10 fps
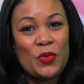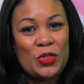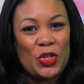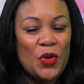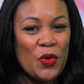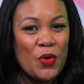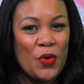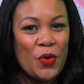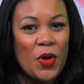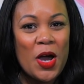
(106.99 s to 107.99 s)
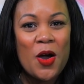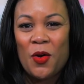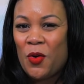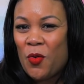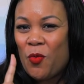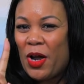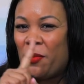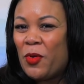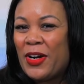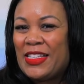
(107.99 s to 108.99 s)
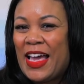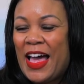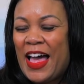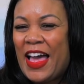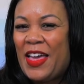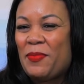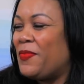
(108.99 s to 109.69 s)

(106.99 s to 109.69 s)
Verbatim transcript: choo. One more time.